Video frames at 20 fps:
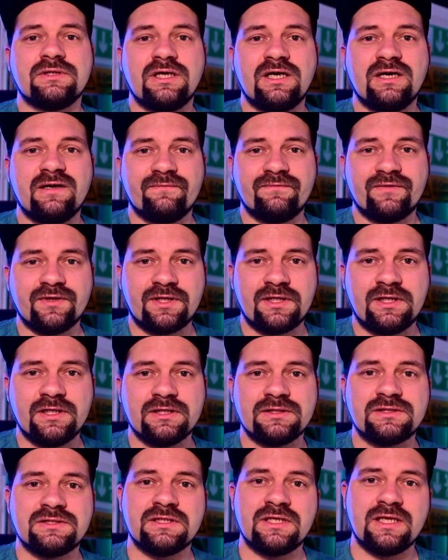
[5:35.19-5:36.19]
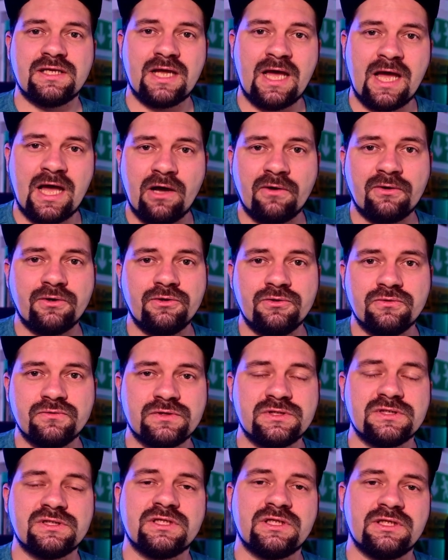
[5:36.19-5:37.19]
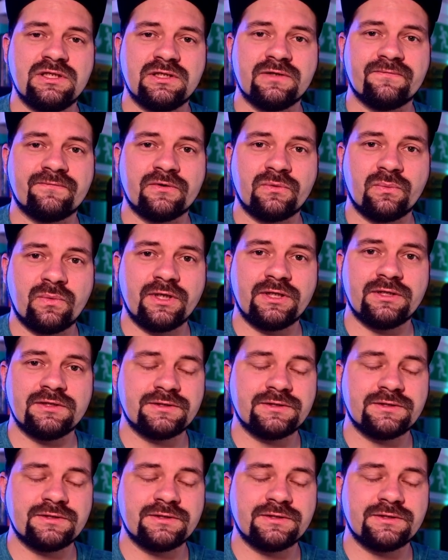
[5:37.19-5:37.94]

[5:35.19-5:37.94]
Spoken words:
of the kit and how to use it in different ways.